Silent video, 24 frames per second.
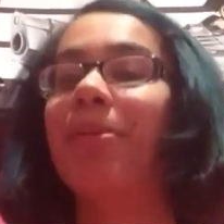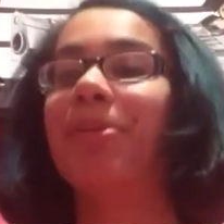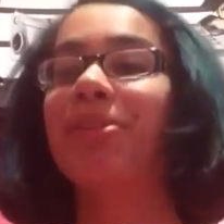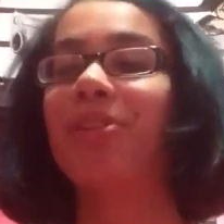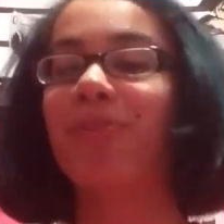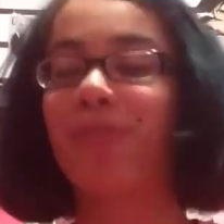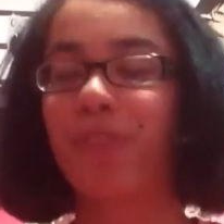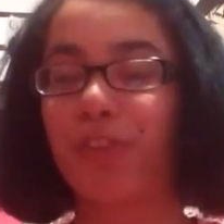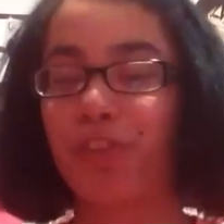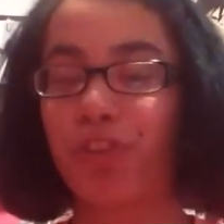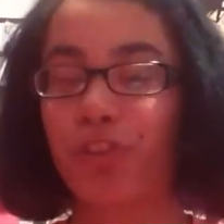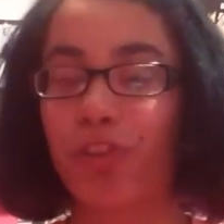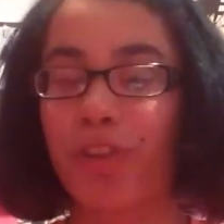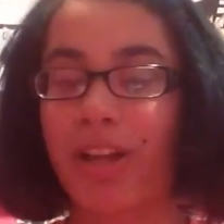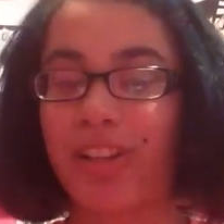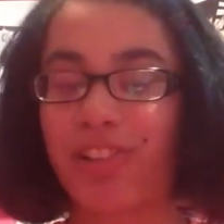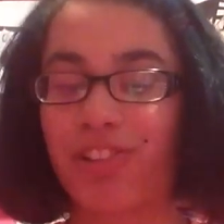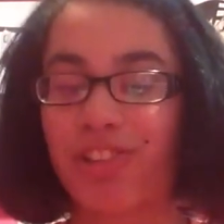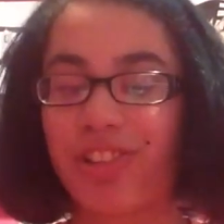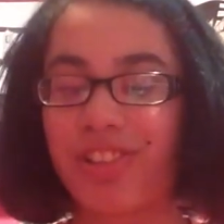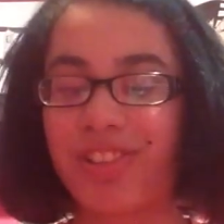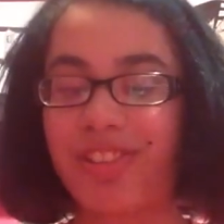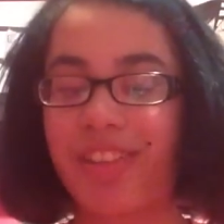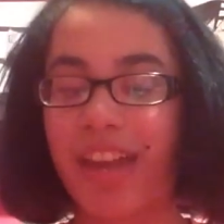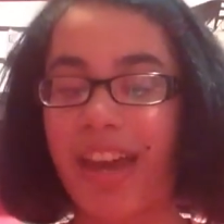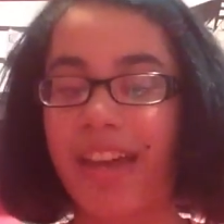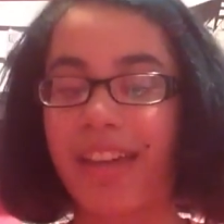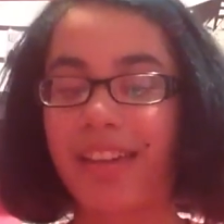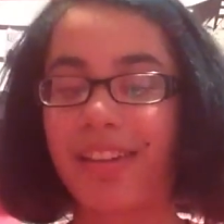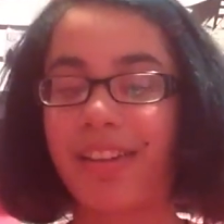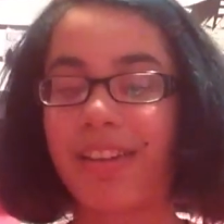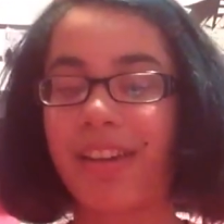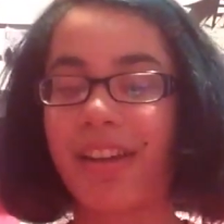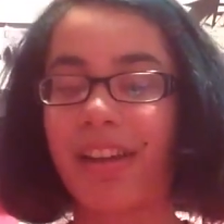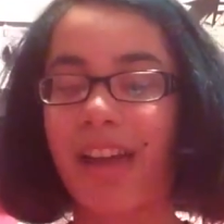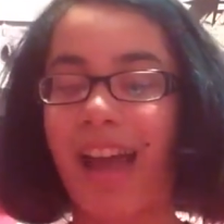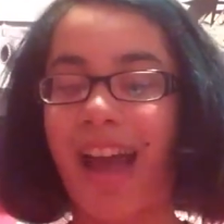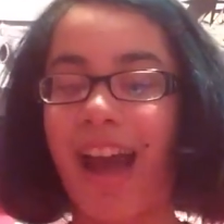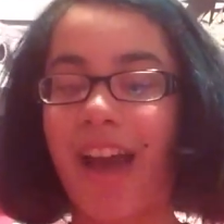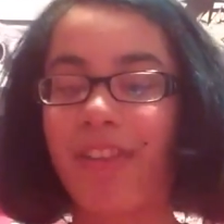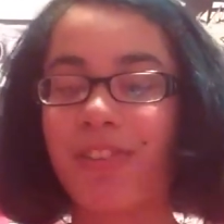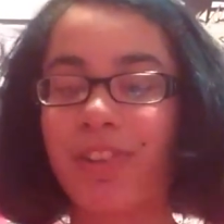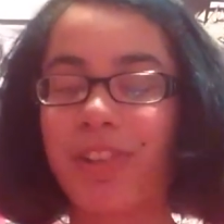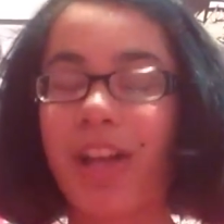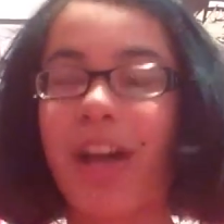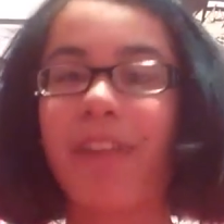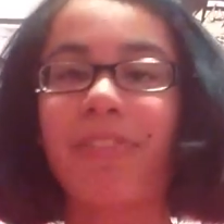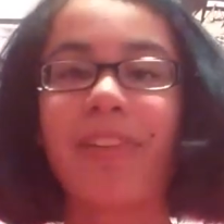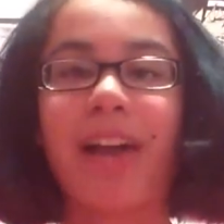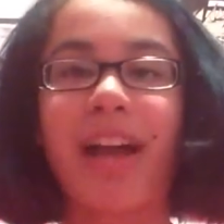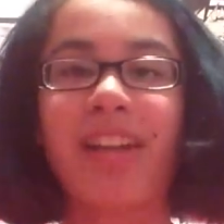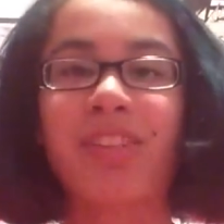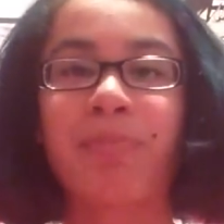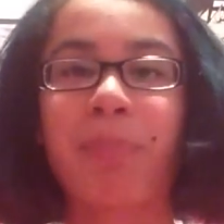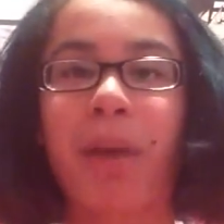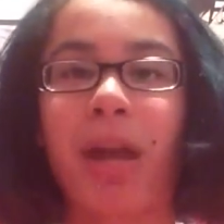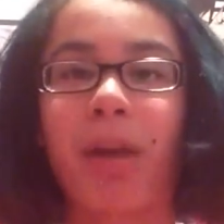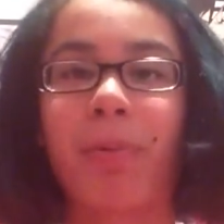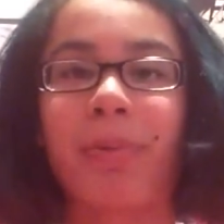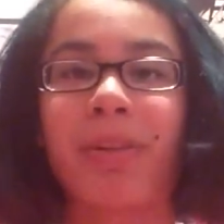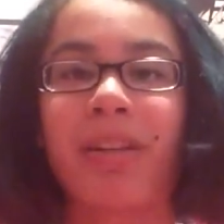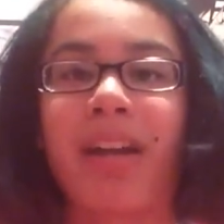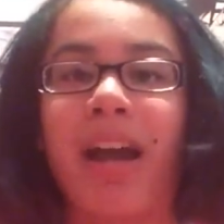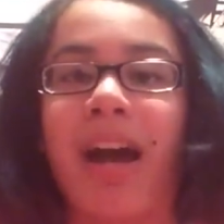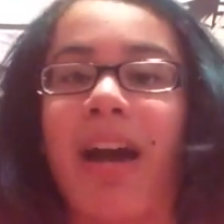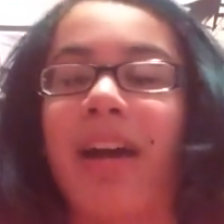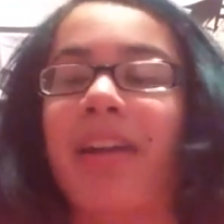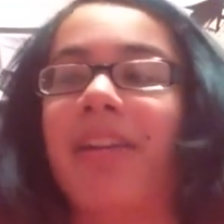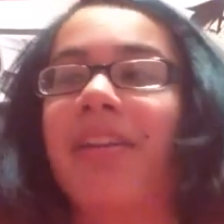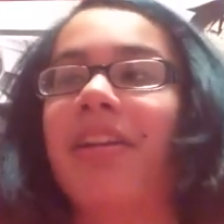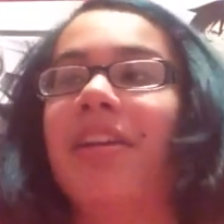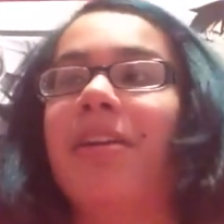it was official that she's dead after that flashback we got.